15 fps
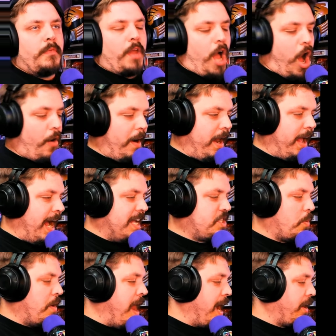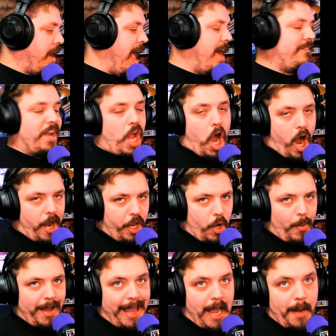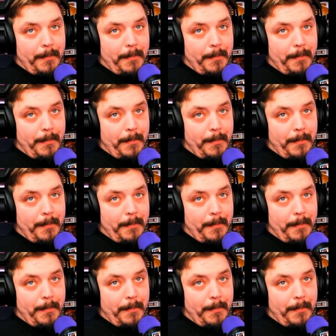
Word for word: All right, guys, we're not going to have any audio again